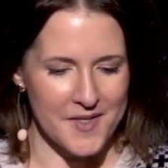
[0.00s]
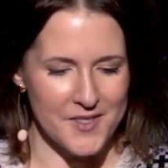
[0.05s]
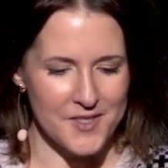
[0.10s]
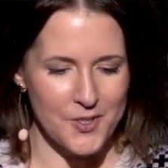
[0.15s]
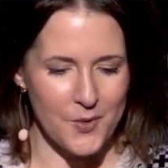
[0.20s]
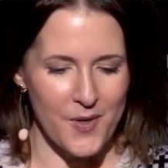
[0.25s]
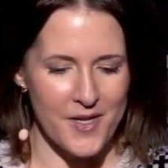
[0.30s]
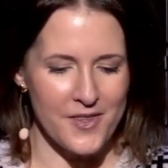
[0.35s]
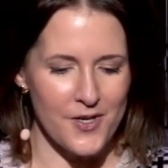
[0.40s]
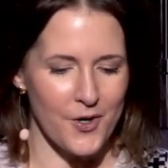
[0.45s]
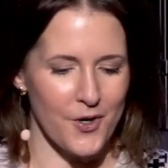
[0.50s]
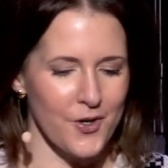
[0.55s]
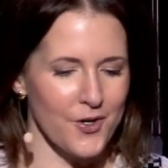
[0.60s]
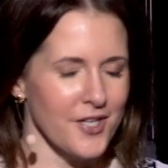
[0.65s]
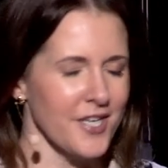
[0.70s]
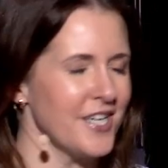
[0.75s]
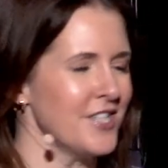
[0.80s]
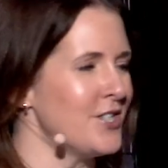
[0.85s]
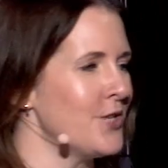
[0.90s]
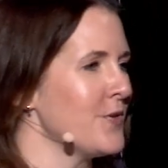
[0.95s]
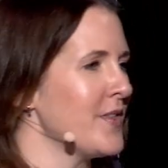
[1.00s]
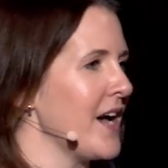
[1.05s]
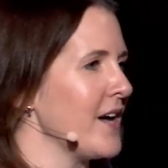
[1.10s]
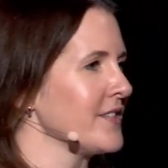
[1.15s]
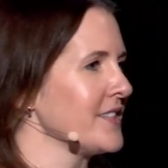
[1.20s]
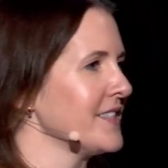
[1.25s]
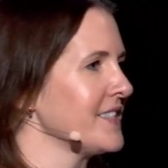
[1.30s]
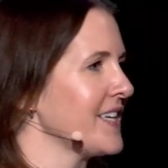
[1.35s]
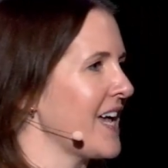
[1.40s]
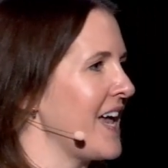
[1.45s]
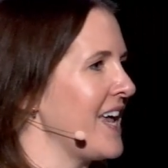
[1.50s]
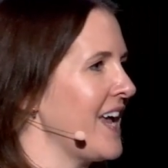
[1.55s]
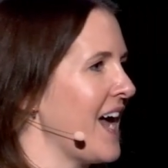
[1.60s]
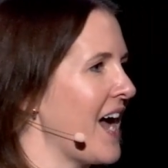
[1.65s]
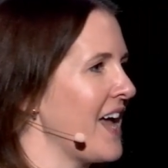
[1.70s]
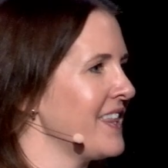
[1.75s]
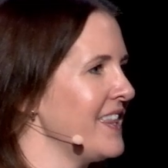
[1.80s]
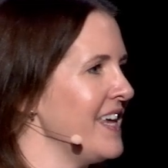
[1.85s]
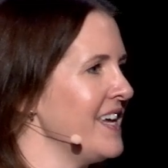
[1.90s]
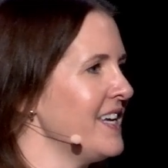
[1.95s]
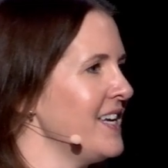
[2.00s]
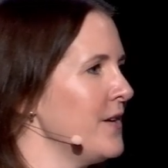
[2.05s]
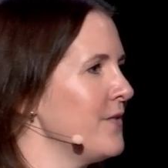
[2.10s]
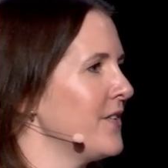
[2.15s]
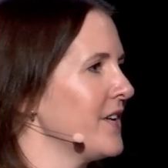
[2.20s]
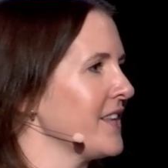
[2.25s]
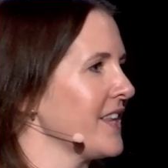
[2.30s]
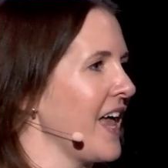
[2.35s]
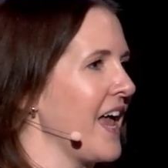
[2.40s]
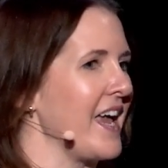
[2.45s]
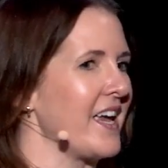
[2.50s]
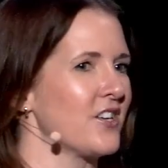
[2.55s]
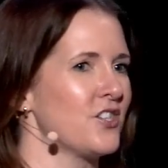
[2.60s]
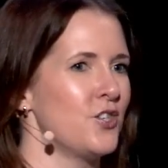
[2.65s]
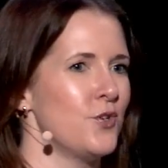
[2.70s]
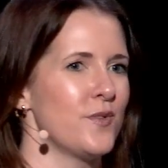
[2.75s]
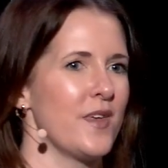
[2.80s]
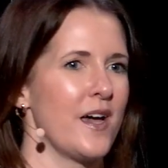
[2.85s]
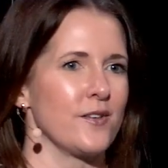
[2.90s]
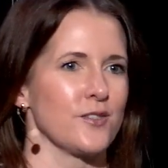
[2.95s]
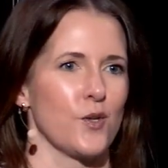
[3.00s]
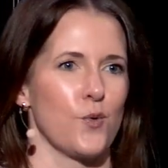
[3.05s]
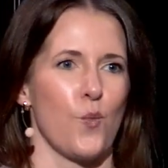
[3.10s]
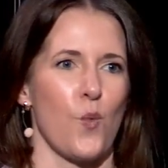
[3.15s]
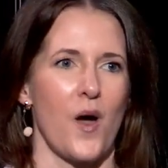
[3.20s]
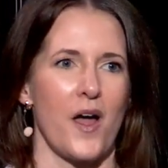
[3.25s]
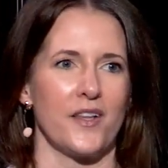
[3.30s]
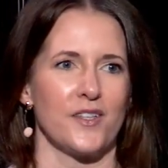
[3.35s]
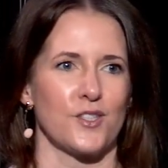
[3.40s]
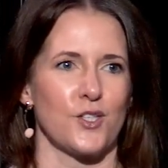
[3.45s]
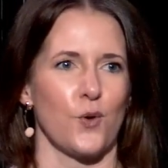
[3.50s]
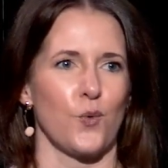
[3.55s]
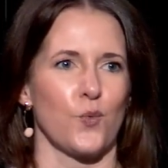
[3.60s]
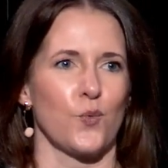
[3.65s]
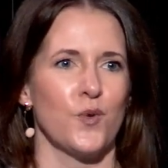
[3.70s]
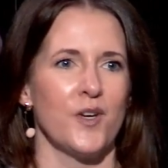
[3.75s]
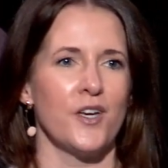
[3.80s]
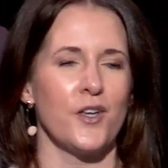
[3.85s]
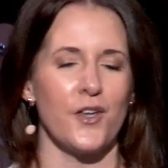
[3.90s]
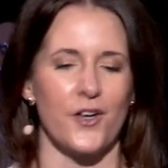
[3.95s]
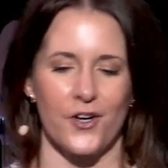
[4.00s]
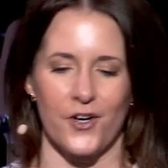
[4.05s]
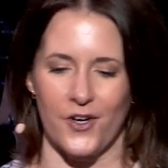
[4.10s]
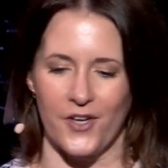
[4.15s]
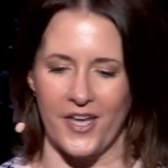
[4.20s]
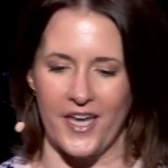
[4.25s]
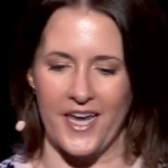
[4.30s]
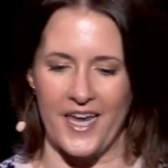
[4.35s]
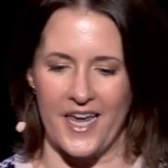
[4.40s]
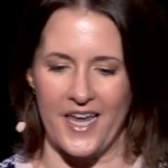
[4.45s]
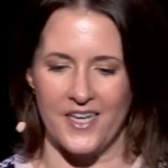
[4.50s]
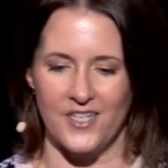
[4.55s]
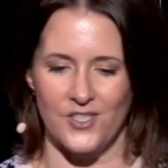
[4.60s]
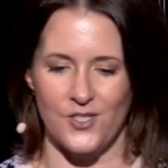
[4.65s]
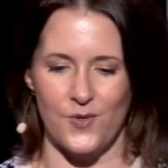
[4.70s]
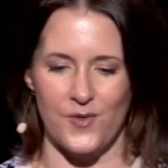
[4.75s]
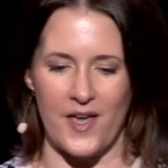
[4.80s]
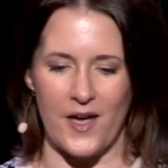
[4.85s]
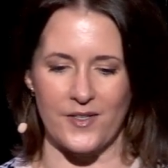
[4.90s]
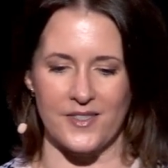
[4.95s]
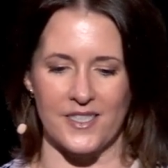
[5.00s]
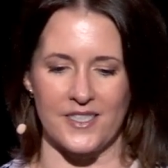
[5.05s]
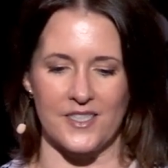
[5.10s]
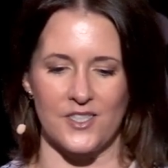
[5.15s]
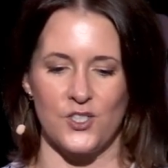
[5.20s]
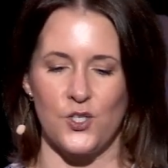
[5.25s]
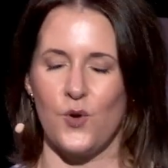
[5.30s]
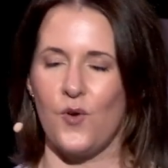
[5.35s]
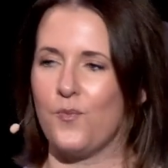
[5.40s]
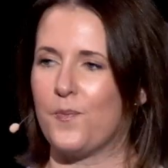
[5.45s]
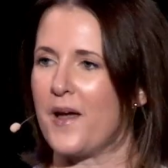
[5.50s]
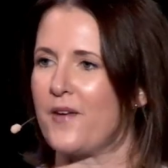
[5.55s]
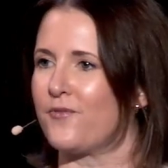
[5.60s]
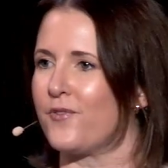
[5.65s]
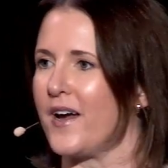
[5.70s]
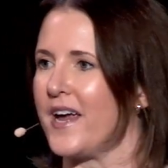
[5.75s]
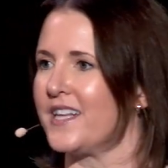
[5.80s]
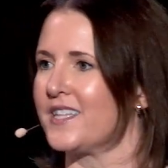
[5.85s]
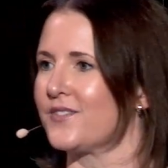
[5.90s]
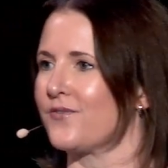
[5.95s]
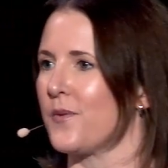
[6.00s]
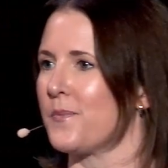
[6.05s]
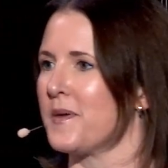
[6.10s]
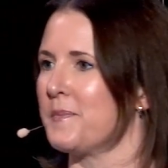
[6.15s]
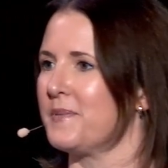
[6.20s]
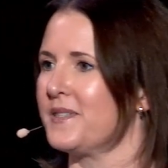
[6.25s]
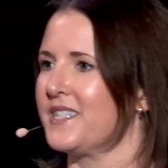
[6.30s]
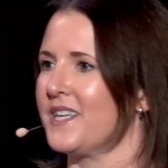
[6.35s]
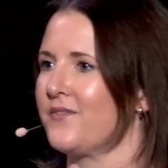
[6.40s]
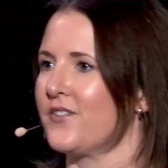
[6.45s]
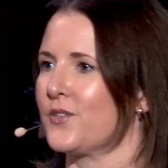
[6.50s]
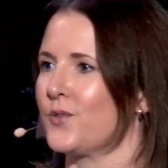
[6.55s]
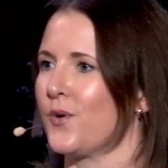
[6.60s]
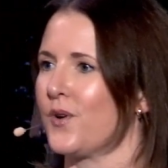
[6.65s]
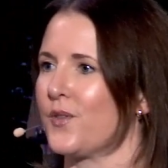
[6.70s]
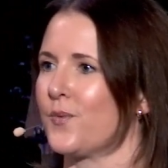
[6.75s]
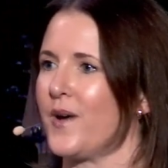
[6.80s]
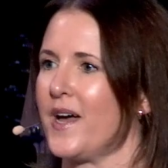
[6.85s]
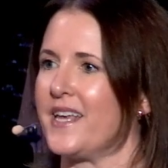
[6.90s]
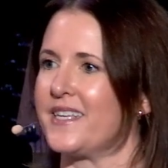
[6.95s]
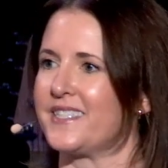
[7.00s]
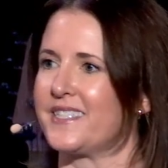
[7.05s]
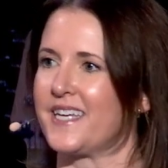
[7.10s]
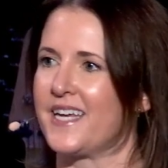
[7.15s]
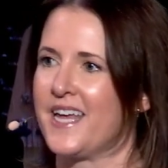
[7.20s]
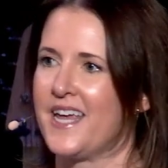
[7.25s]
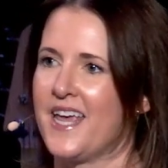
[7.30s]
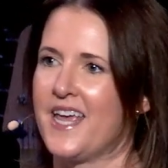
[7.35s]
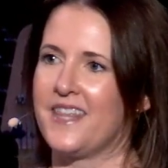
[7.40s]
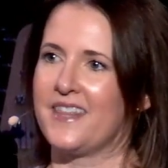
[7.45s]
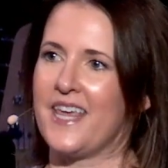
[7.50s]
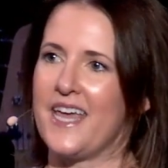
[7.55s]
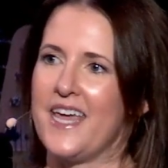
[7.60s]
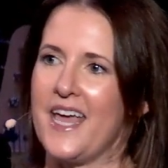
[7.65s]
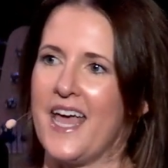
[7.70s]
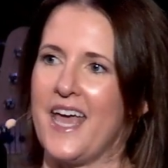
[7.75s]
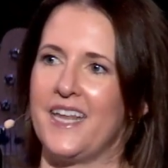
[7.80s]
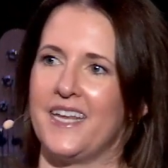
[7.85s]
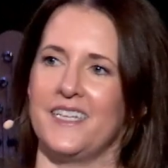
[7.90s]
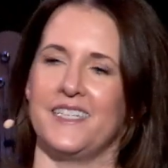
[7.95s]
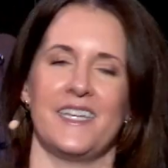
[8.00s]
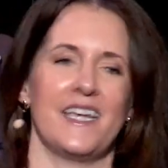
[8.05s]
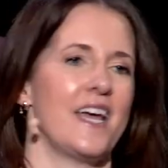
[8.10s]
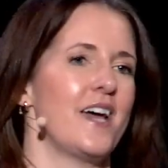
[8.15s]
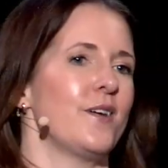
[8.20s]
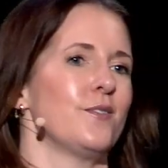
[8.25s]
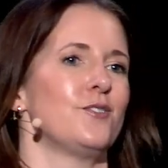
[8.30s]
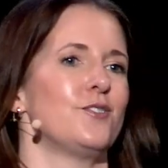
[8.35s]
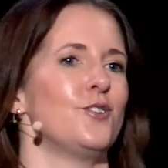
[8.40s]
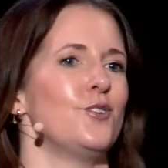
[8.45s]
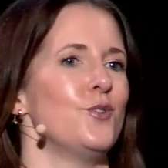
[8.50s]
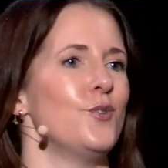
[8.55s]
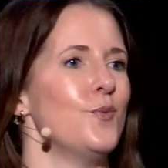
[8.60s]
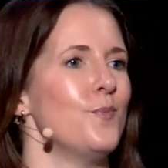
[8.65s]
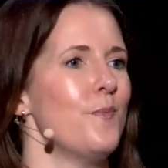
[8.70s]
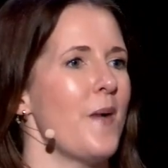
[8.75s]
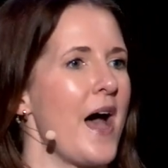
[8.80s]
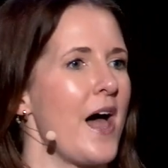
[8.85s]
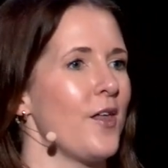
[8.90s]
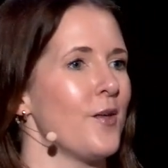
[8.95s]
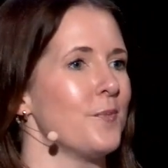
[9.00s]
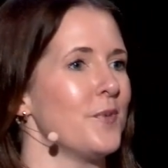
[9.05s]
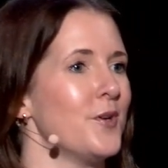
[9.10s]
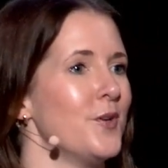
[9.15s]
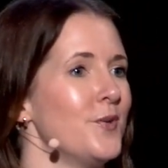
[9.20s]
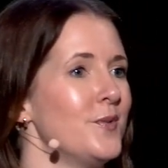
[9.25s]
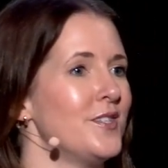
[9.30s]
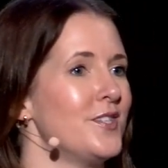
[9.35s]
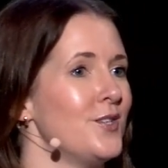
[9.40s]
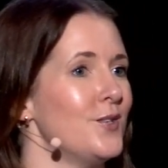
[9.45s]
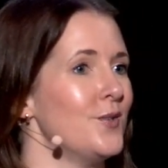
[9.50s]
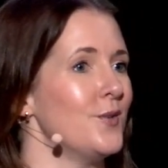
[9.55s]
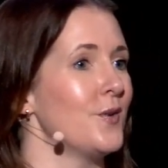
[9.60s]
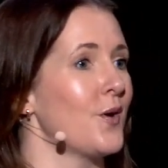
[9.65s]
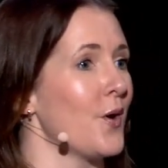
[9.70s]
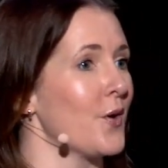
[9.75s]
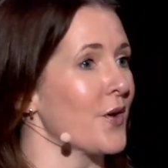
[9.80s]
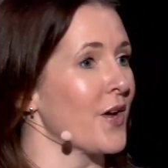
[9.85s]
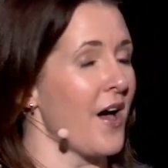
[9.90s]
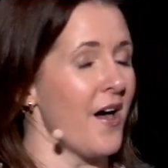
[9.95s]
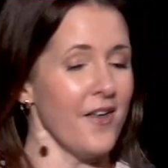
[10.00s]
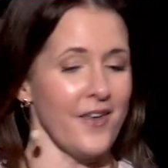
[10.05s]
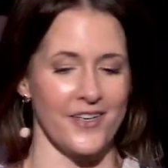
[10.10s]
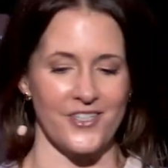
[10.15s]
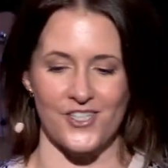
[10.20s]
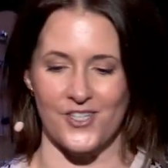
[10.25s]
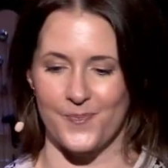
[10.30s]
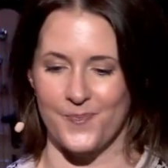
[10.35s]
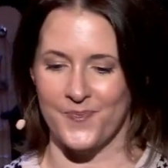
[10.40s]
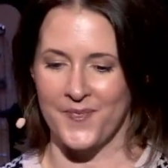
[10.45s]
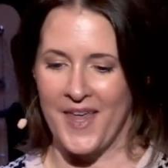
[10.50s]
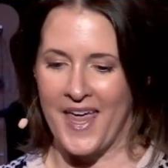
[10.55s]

So in the early 2000s, I think even like 2001, so real early 2000s, two of my friends from the Pacific Northwest, they headed down to Malibu to go to college.